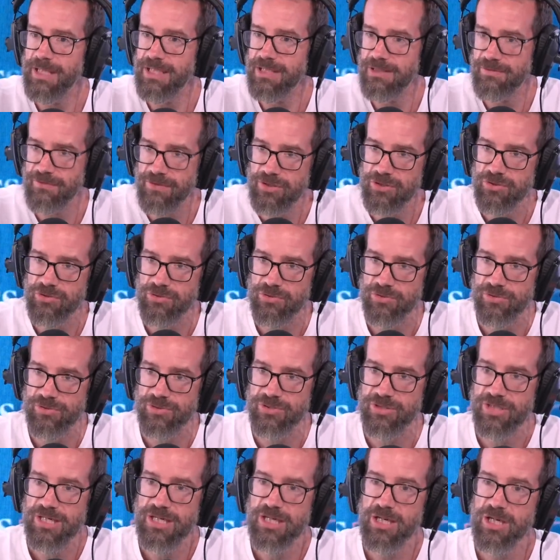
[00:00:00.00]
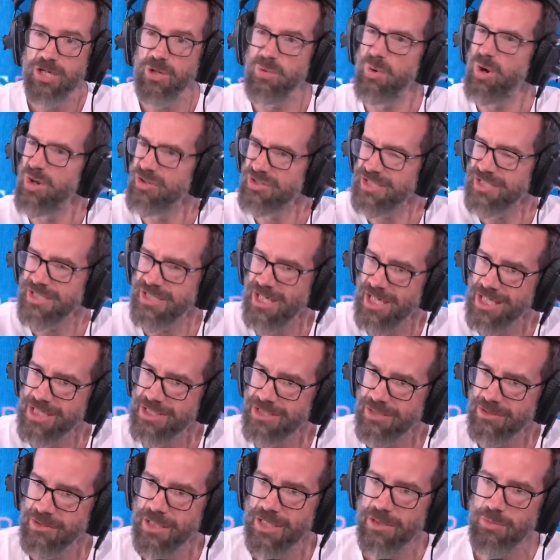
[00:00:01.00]
individuals who aren't
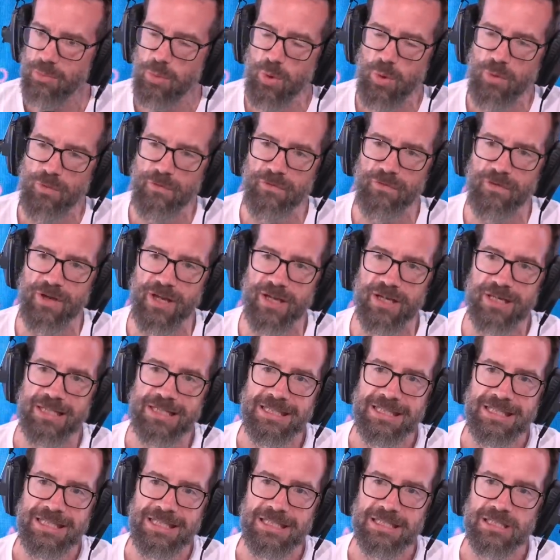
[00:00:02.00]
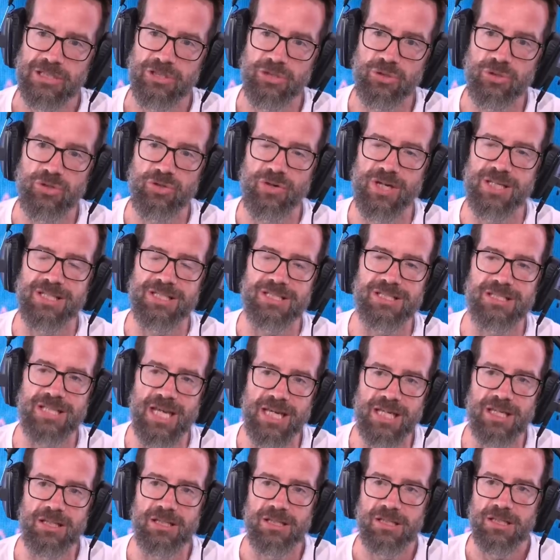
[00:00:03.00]
engaged in warfare. Can Ukraine
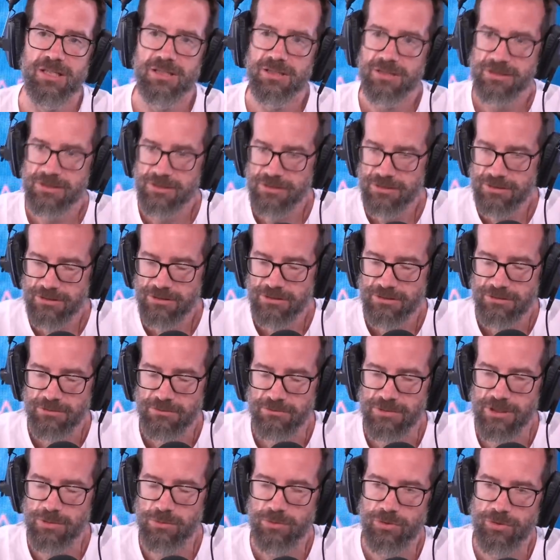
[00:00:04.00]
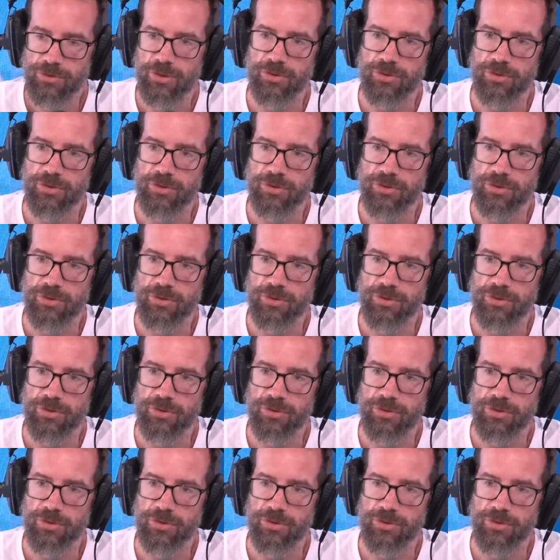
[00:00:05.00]
say, we will